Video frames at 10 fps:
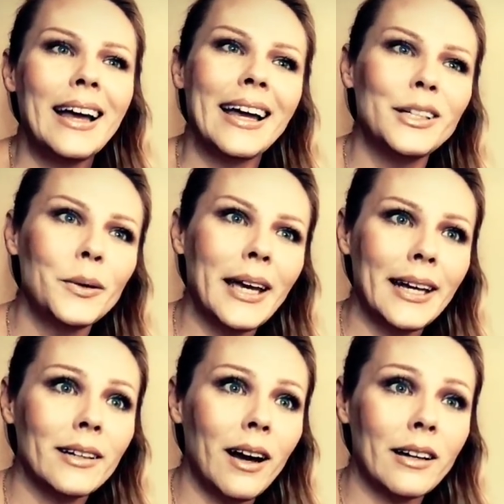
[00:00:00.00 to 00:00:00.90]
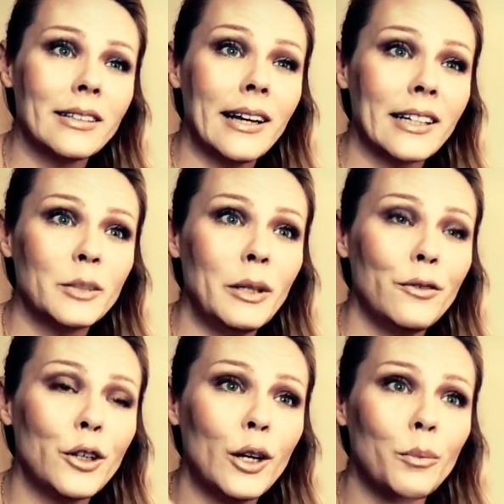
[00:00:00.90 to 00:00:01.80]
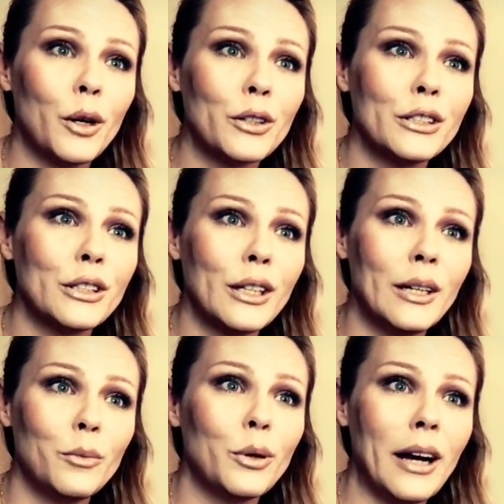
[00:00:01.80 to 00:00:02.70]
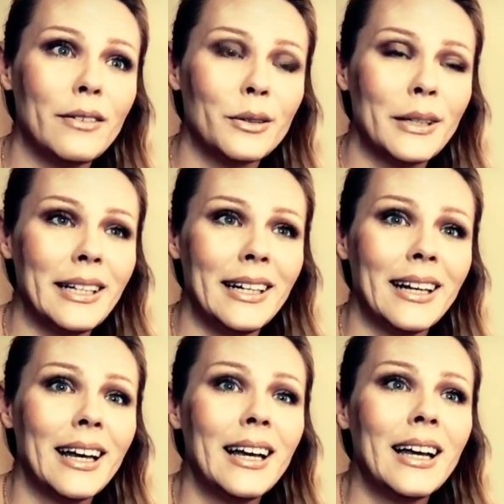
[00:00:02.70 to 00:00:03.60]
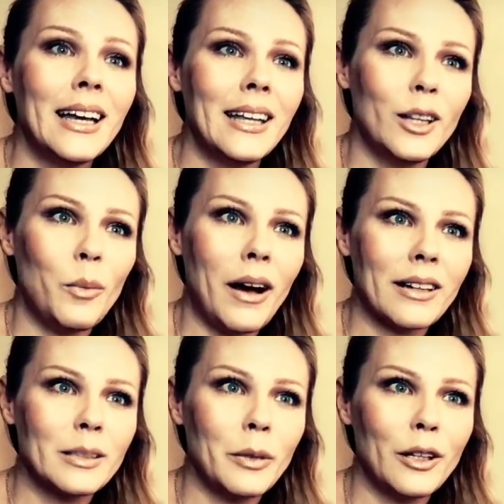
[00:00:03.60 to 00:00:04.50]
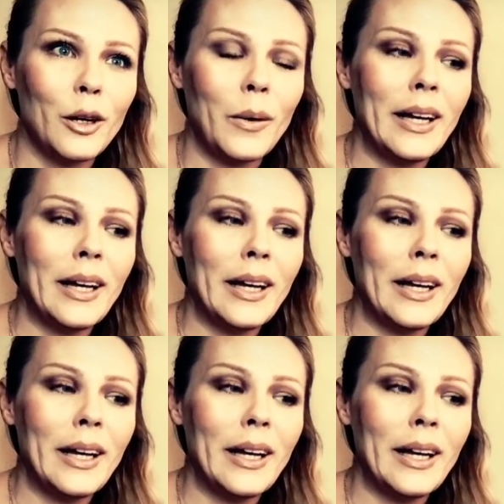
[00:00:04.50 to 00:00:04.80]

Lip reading: And you can contact me for a personal and private reading in the box below.